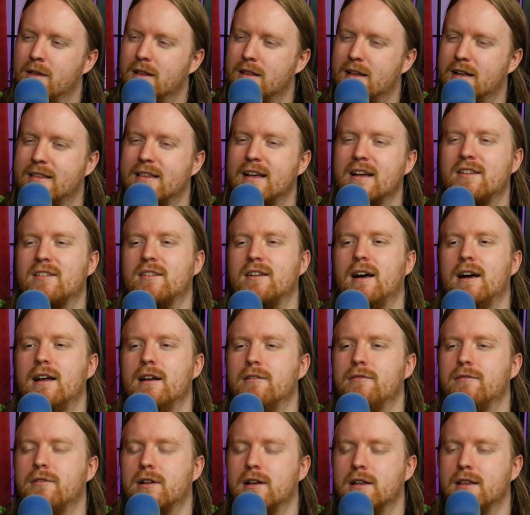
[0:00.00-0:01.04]
like that's kind
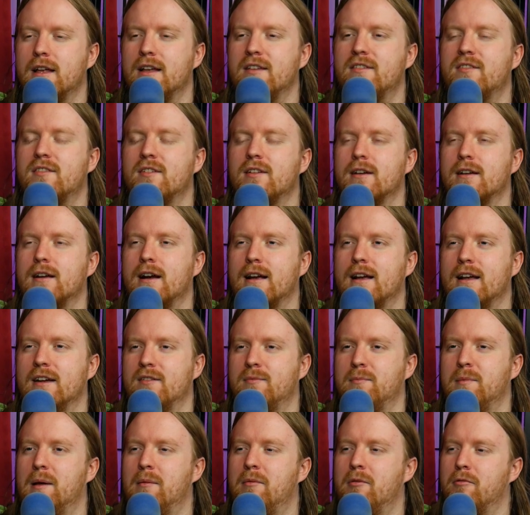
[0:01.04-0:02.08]
of like that's like I
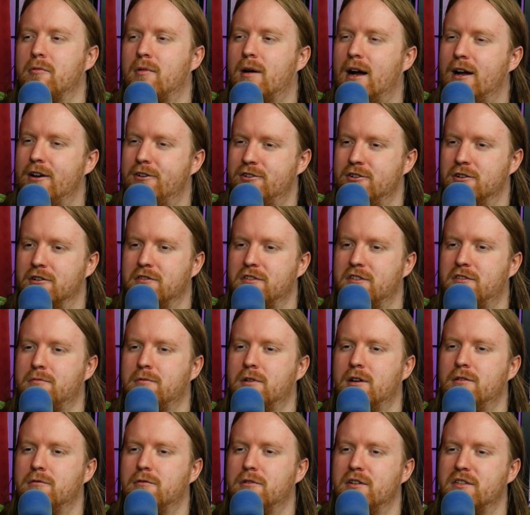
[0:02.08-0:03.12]
guess maybe why I chose this
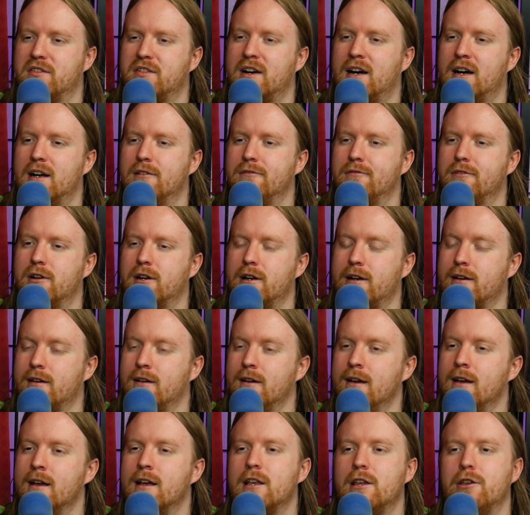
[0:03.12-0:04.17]
one where it's kind of like
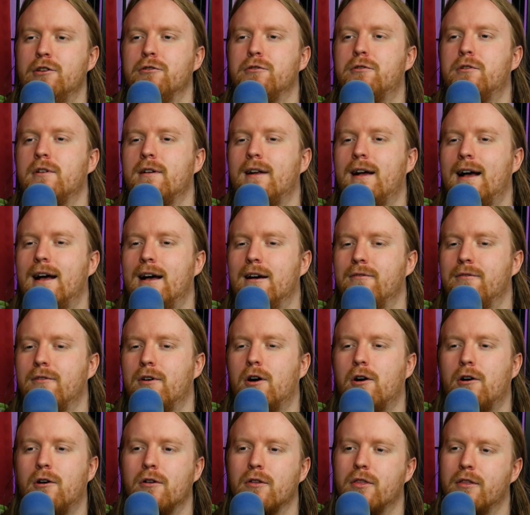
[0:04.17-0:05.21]
you could have
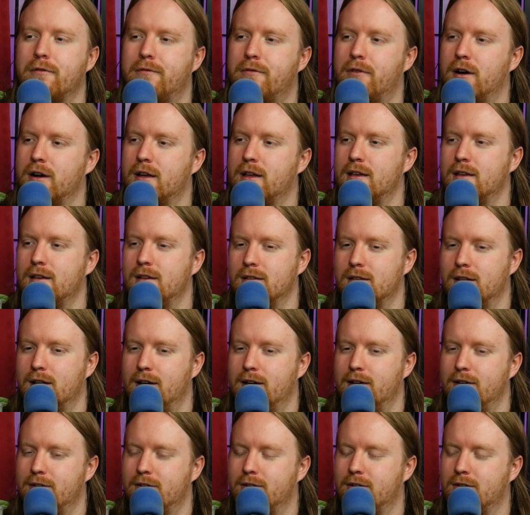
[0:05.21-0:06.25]
all the fucking
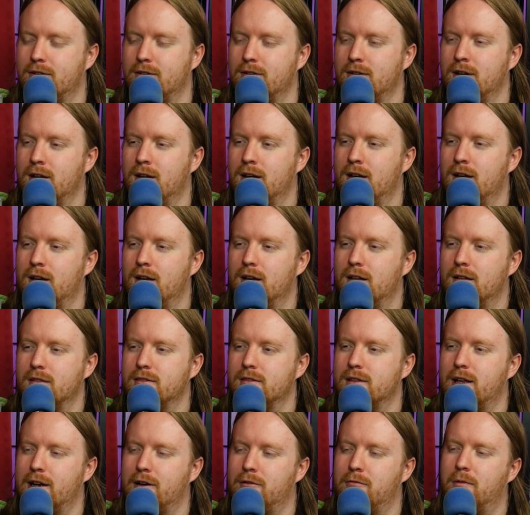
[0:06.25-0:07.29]
like yeah
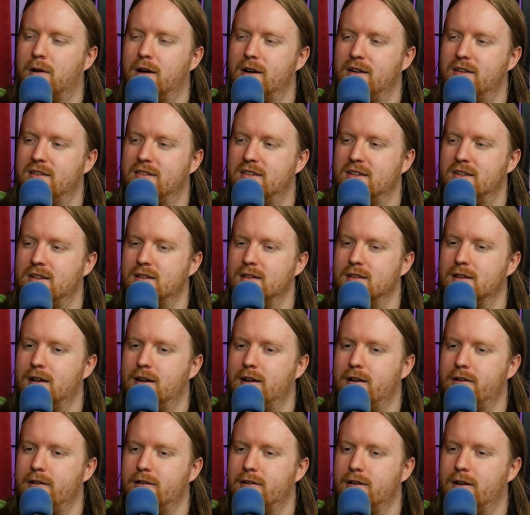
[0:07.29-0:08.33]
like what is it
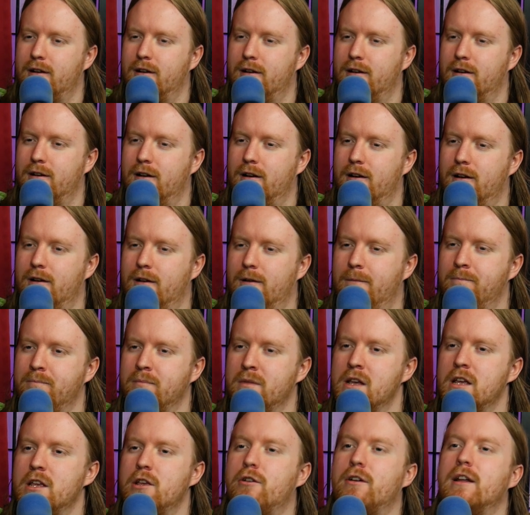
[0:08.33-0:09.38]
like uh uh
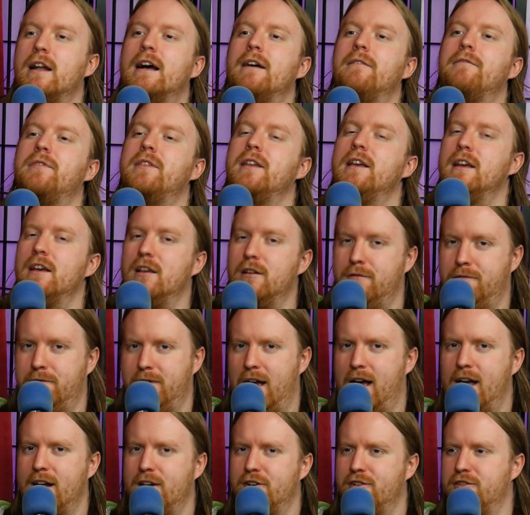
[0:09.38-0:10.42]
you could have the
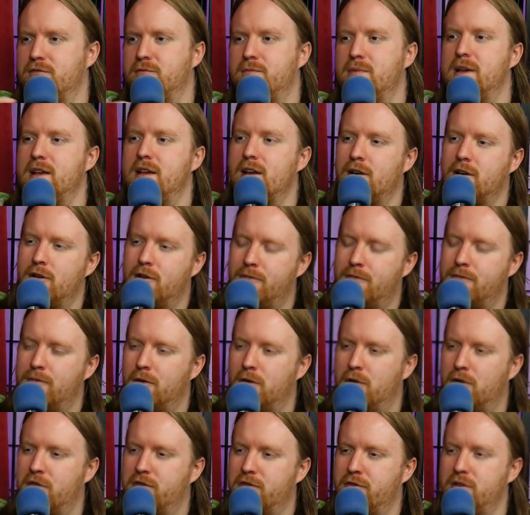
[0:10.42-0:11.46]
advantage of being here
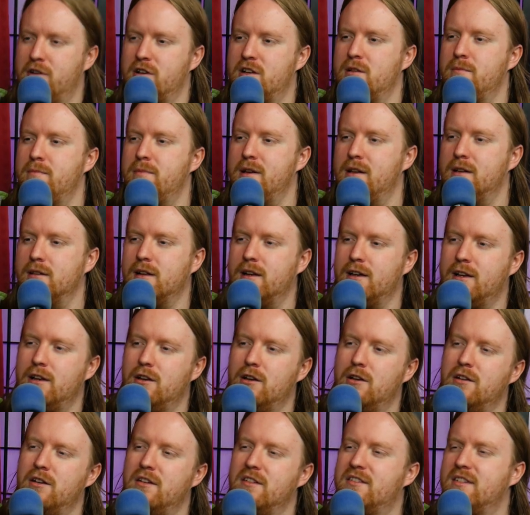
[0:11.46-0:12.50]
first, or you could be like, you
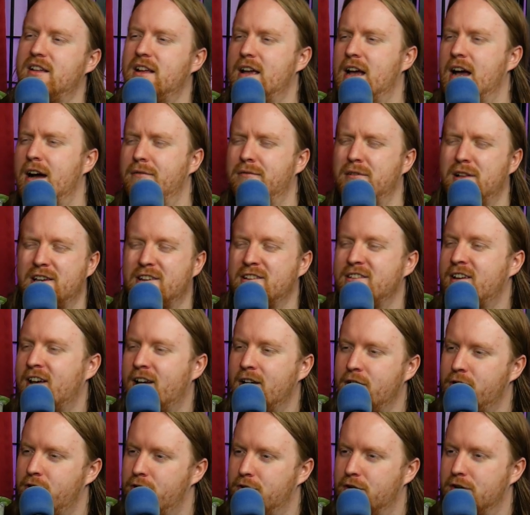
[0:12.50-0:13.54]
know, you could say you have like
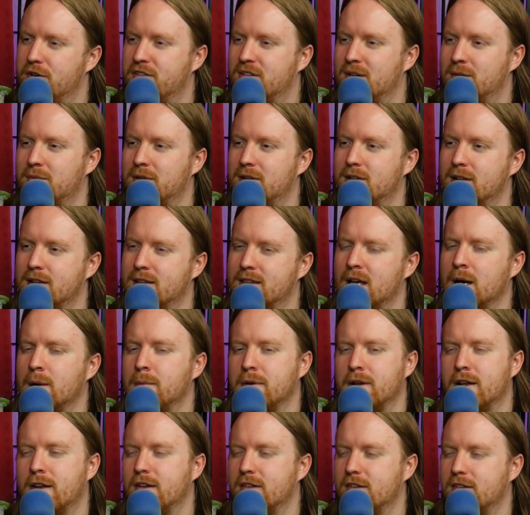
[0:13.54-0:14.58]
tenure or something like that,
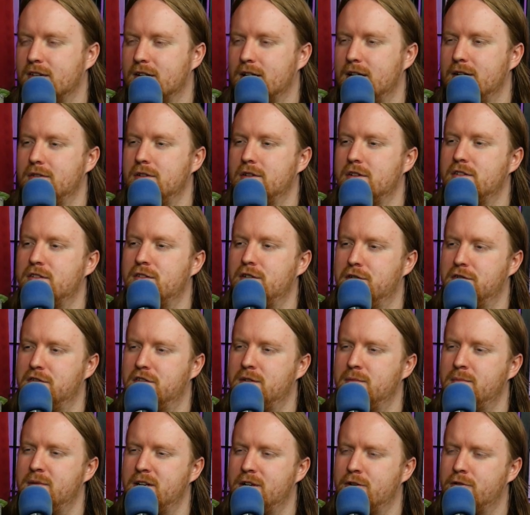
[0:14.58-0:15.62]
but that doesn't give you excuse
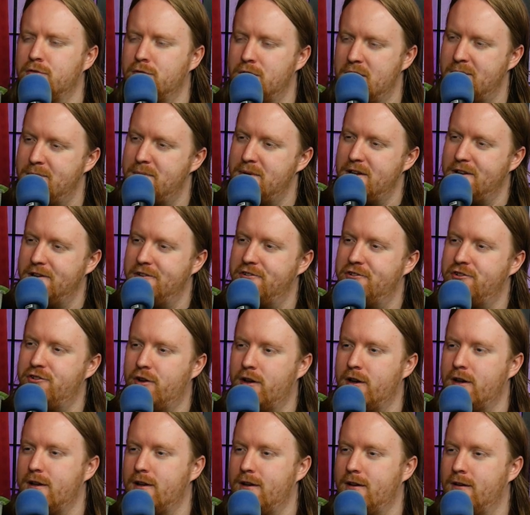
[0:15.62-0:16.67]
to be creepy and
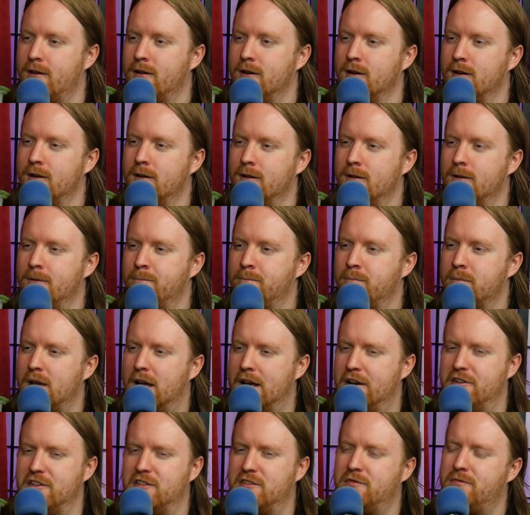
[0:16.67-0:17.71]
shitty
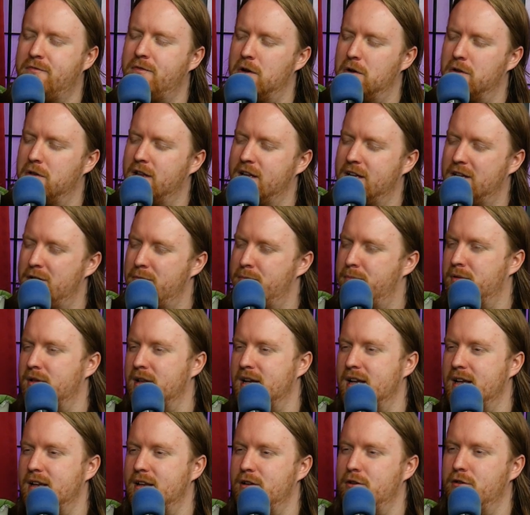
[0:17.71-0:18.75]
and just feel like you
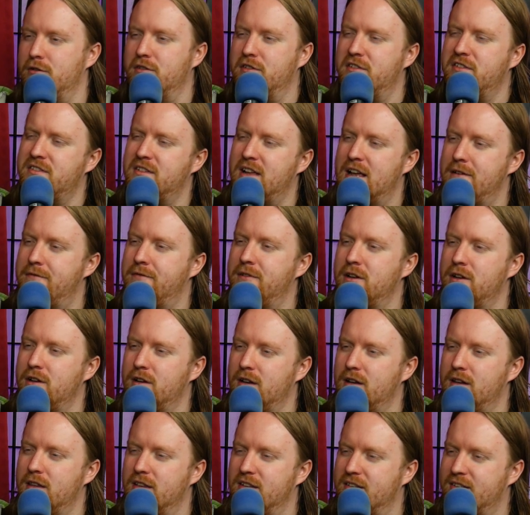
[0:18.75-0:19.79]
play you're safe in,
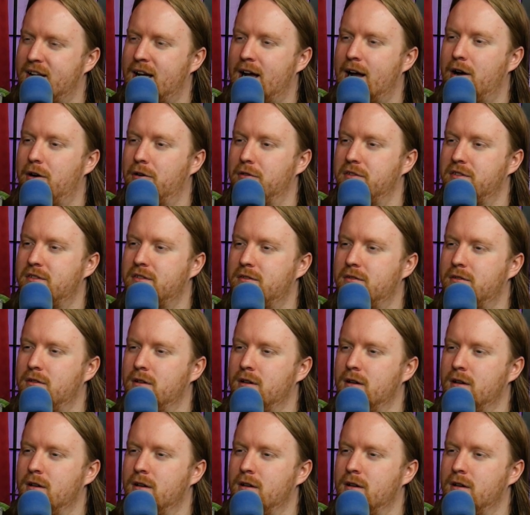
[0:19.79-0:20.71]
in this house.